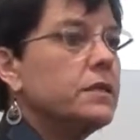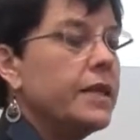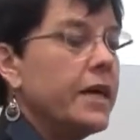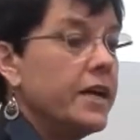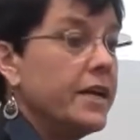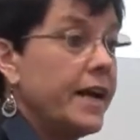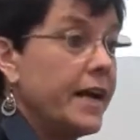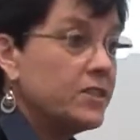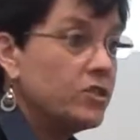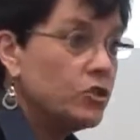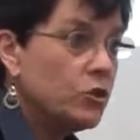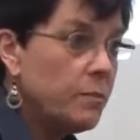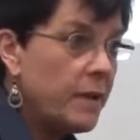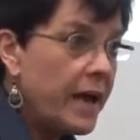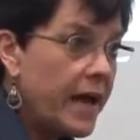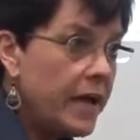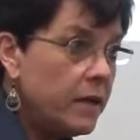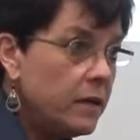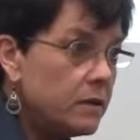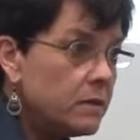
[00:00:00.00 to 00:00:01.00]
They had a national
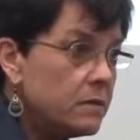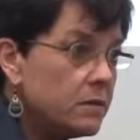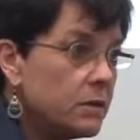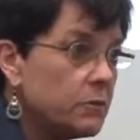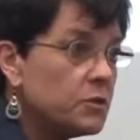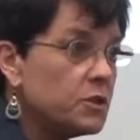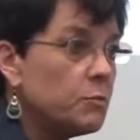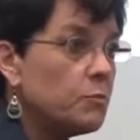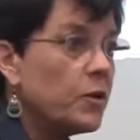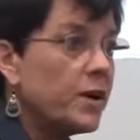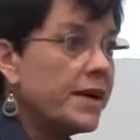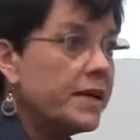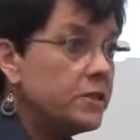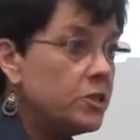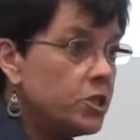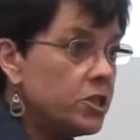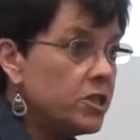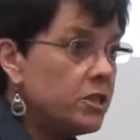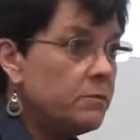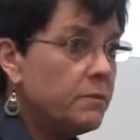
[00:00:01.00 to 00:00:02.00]
bank, there was a
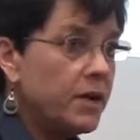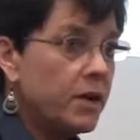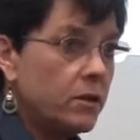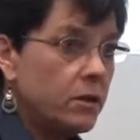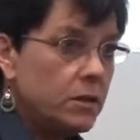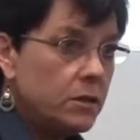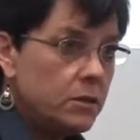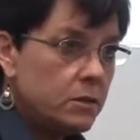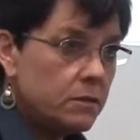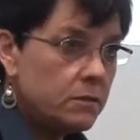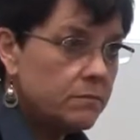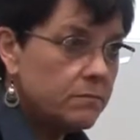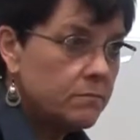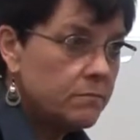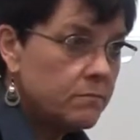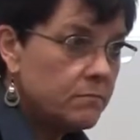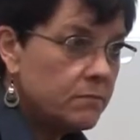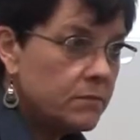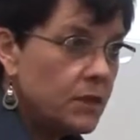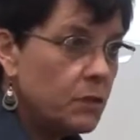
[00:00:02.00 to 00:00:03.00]
branch in Maryland,
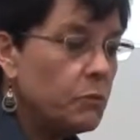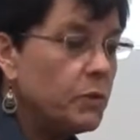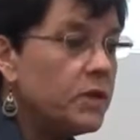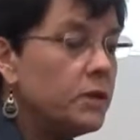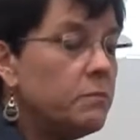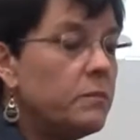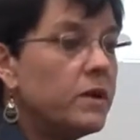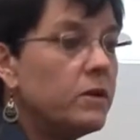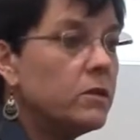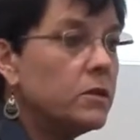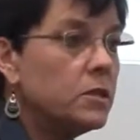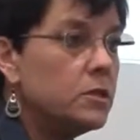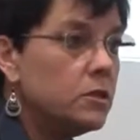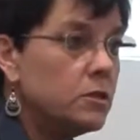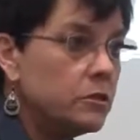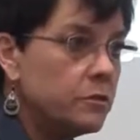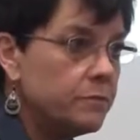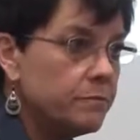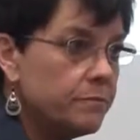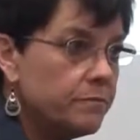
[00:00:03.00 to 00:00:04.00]
and what did Maryland
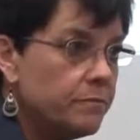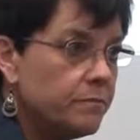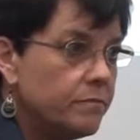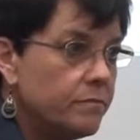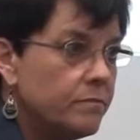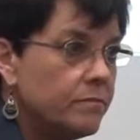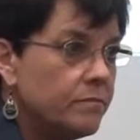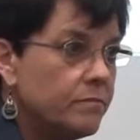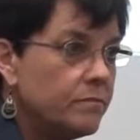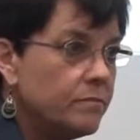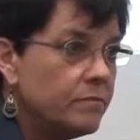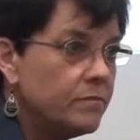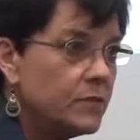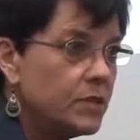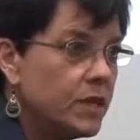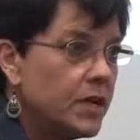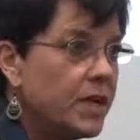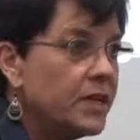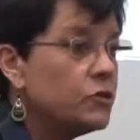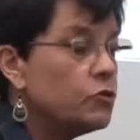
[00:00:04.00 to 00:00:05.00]
do?
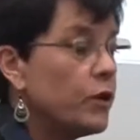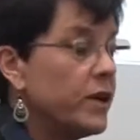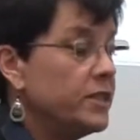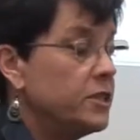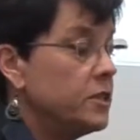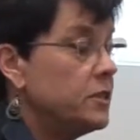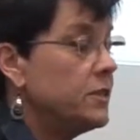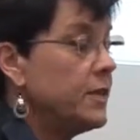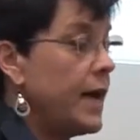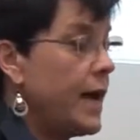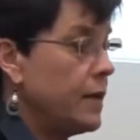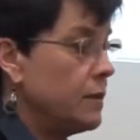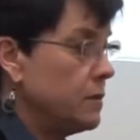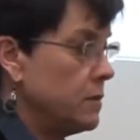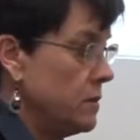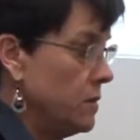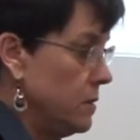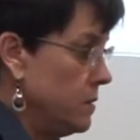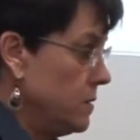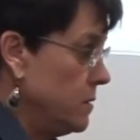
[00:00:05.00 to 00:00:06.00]
Tried to tax
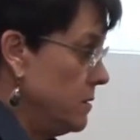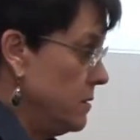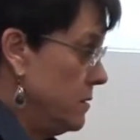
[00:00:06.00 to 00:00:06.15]
it.